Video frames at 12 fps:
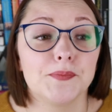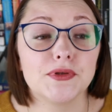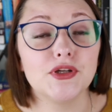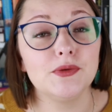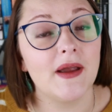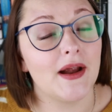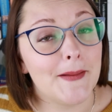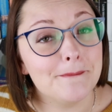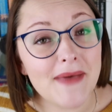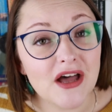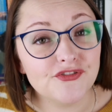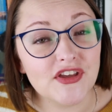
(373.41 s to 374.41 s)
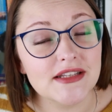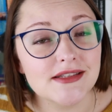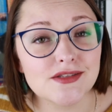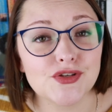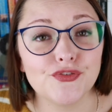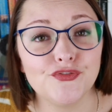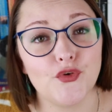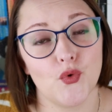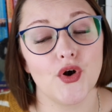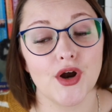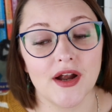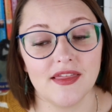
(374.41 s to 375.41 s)
blueberry muffins
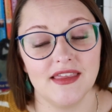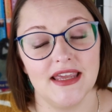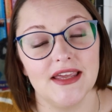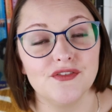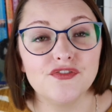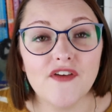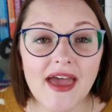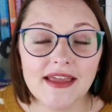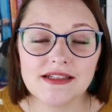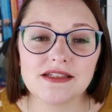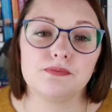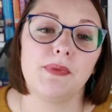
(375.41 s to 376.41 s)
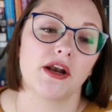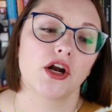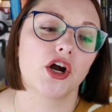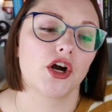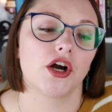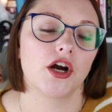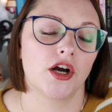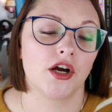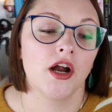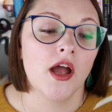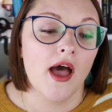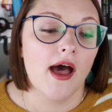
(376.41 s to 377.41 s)
for the event, but
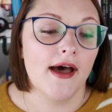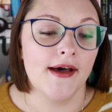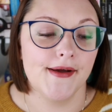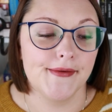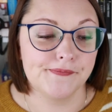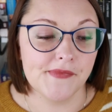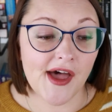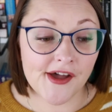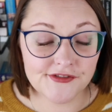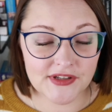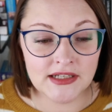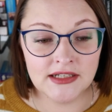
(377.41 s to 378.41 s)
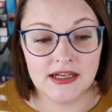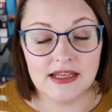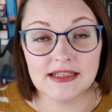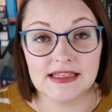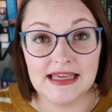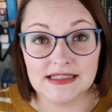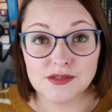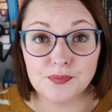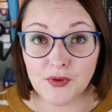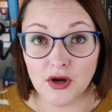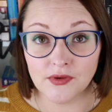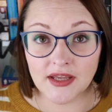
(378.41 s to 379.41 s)
her oven gets
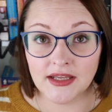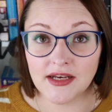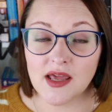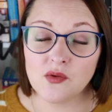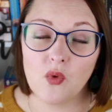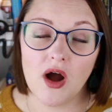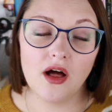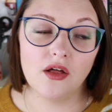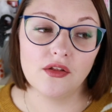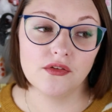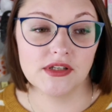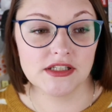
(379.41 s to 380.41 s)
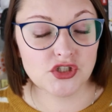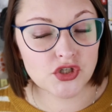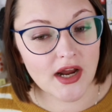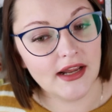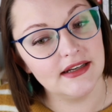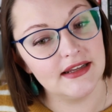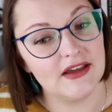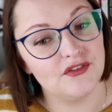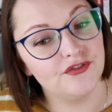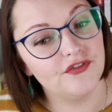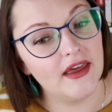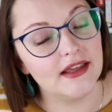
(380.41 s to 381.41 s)
broken, and while it's trying to
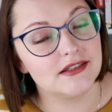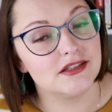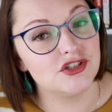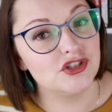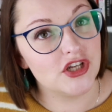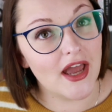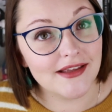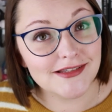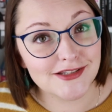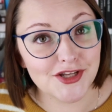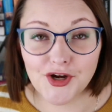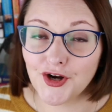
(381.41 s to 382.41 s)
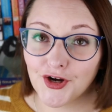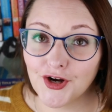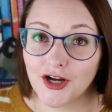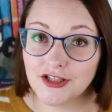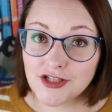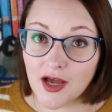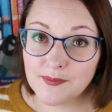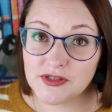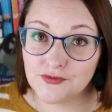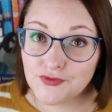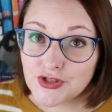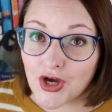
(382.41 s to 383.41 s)
get fixed, Jess, her
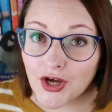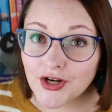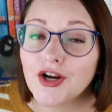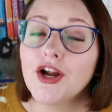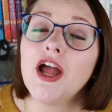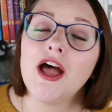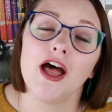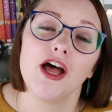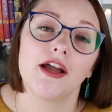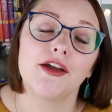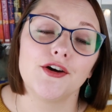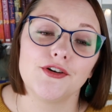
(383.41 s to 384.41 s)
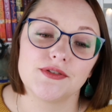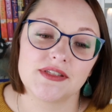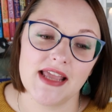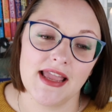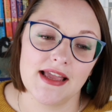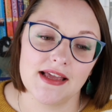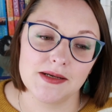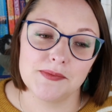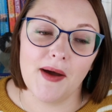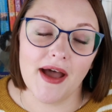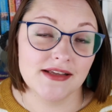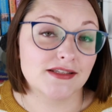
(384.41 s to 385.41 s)
adoptive daughter, goes and
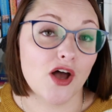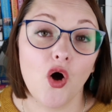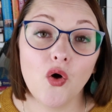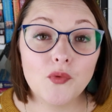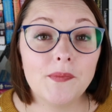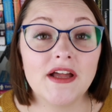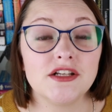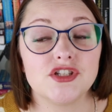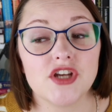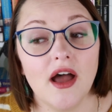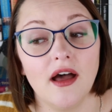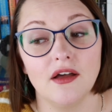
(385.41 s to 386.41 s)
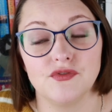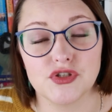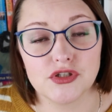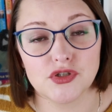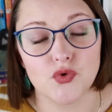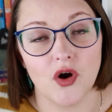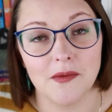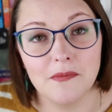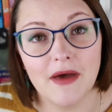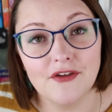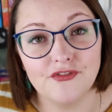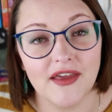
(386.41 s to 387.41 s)
buys a whole bunch of store
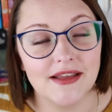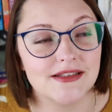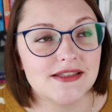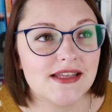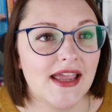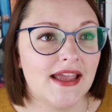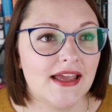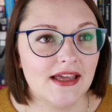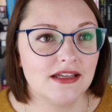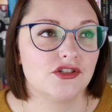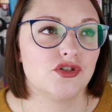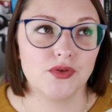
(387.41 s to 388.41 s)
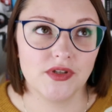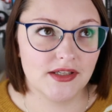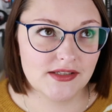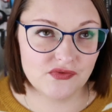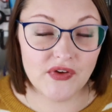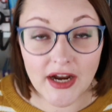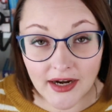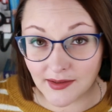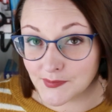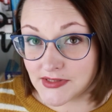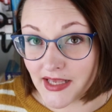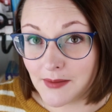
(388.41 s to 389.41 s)
muffins, and Julia's very
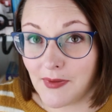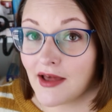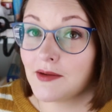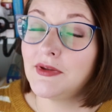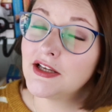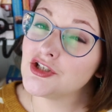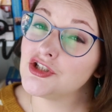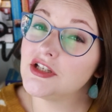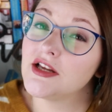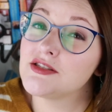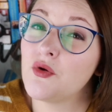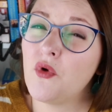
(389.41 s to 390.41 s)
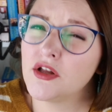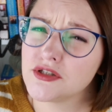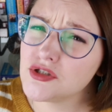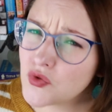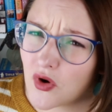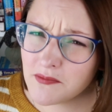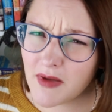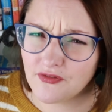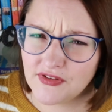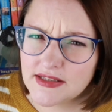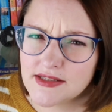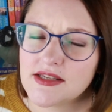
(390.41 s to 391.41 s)
upset about it because she doesn't want store
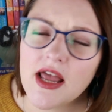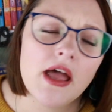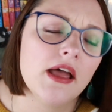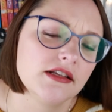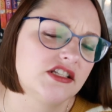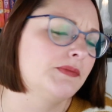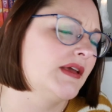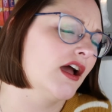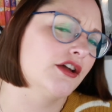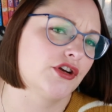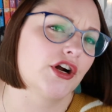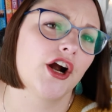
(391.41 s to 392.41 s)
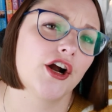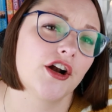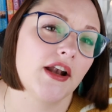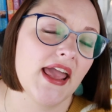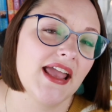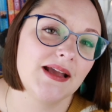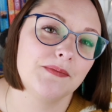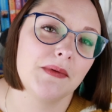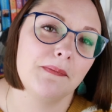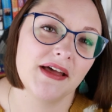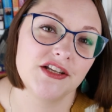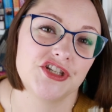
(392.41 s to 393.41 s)
muffins to be under her name,
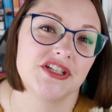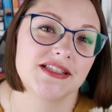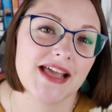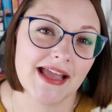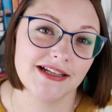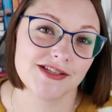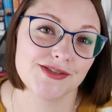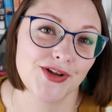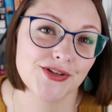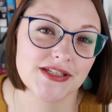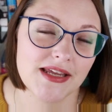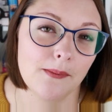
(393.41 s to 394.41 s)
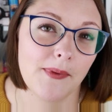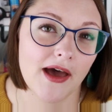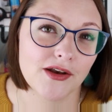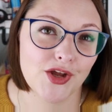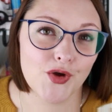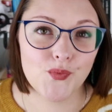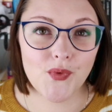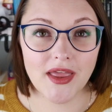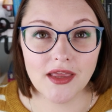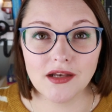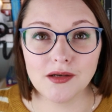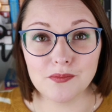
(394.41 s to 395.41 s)
but she's kind of salty about it
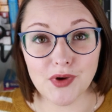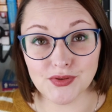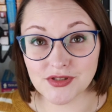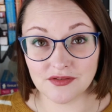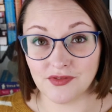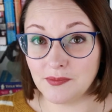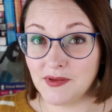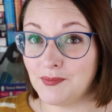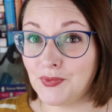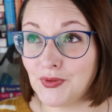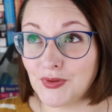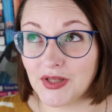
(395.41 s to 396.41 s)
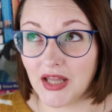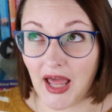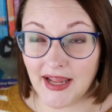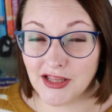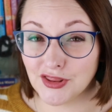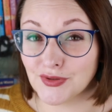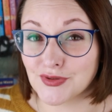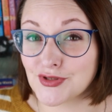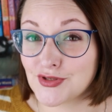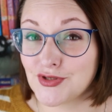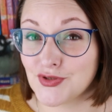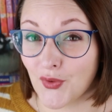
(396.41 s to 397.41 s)
when most of the people like those
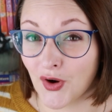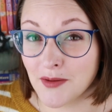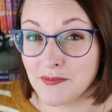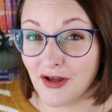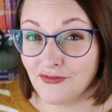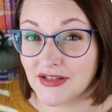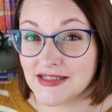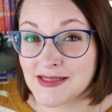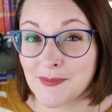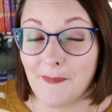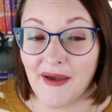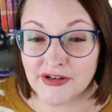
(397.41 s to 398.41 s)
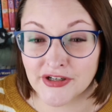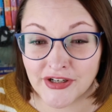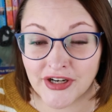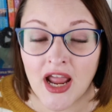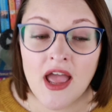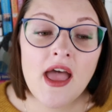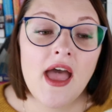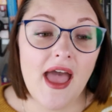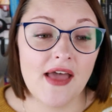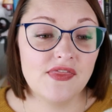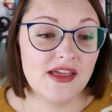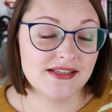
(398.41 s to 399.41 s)
store muffins better,
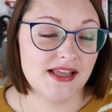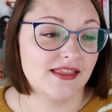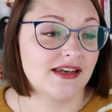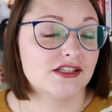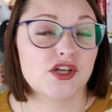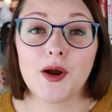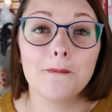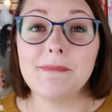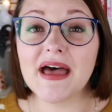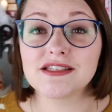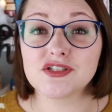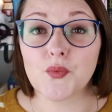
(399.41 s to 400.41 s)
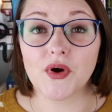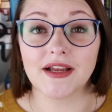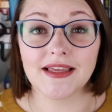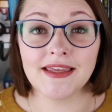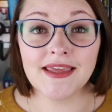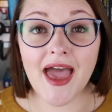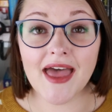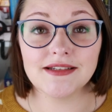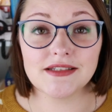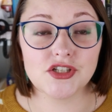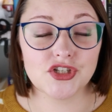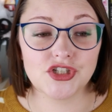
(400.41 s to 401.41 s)
and they say that it's her best work
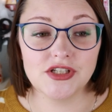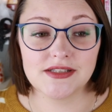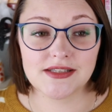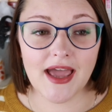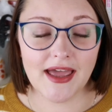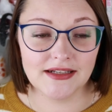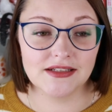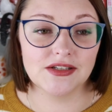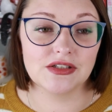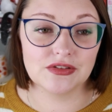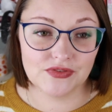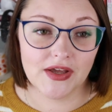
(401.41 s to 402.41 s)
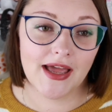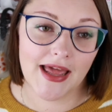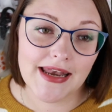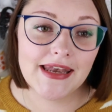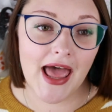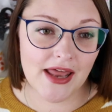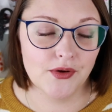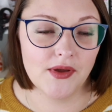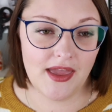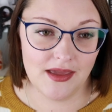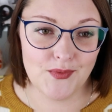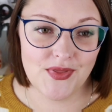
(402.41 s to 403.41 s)
yet. She's kind of not
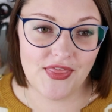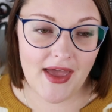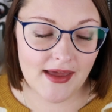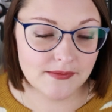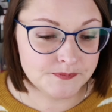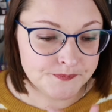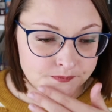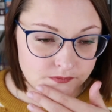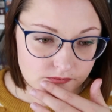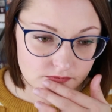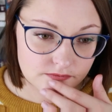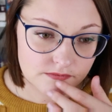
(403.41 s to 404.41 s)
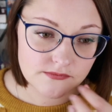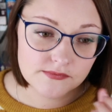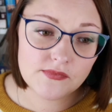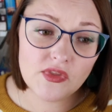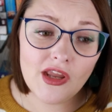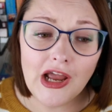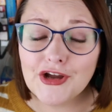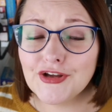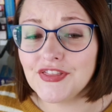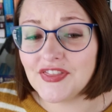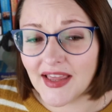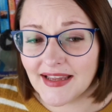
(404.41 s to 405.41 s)
okay with that.
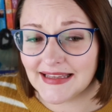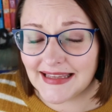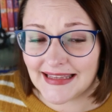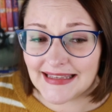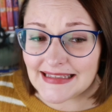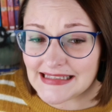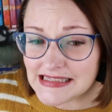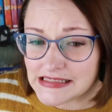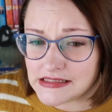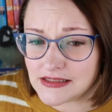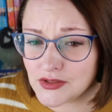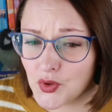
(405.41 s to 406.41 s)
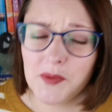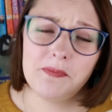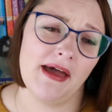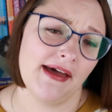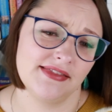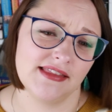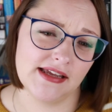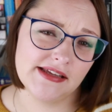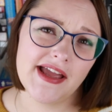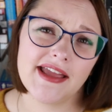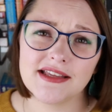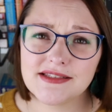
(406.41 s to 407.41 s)
Good thing is, or bad
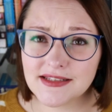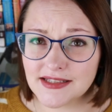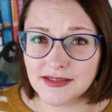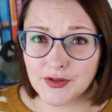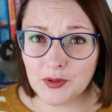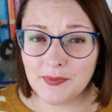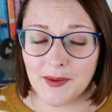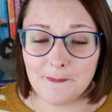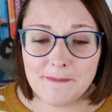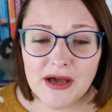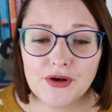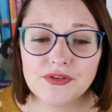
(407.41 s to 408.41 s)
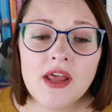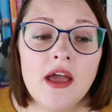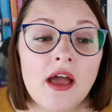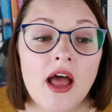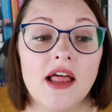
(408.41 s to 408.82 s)
thing, I guess it's a little bit of both,